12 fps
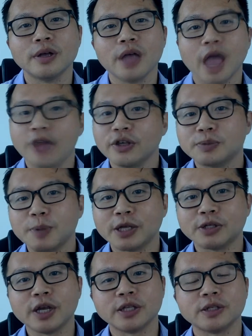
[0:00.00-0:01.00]
And this makes
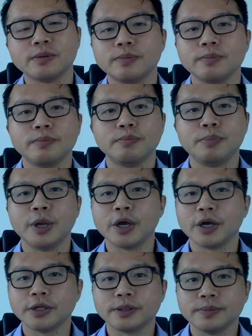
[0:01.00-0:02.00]
sense
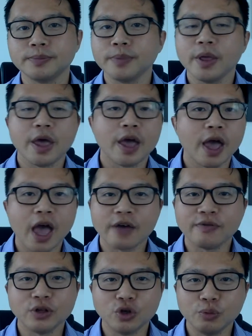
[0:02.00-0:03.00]
because
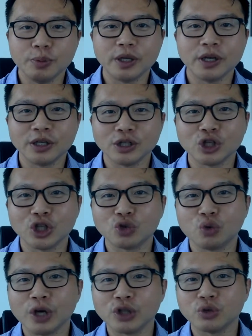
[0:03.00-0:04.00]
haven't you been in a
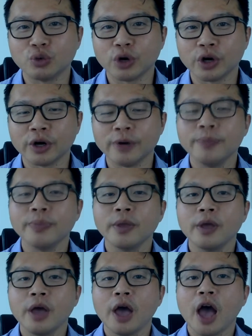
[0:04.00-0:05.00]
situation where
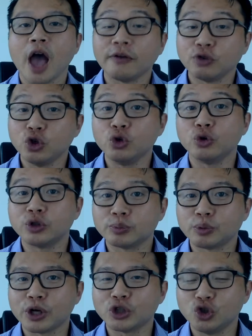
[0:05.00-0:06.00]
after you
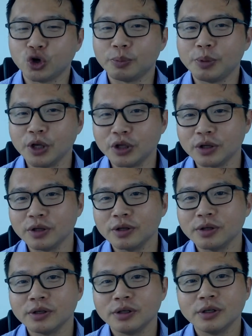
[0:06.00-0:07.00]
express your opinion,
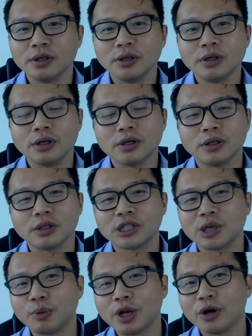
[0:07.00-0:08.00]

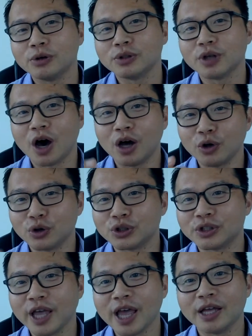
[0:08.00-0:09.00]
someone else
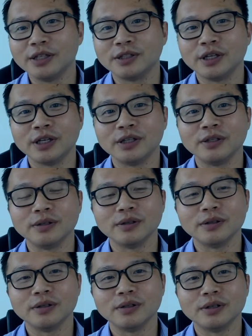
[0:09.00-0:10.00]
understands
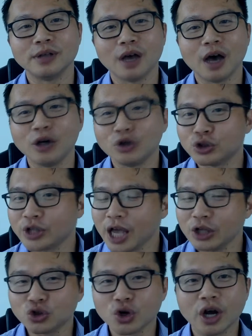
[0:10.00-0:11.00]

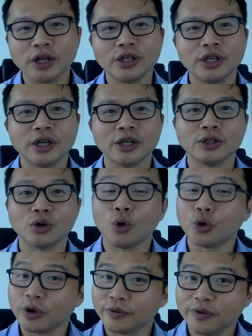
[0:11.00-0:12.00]
your idea or
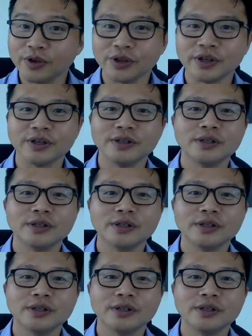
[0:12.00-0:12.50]
your feeling,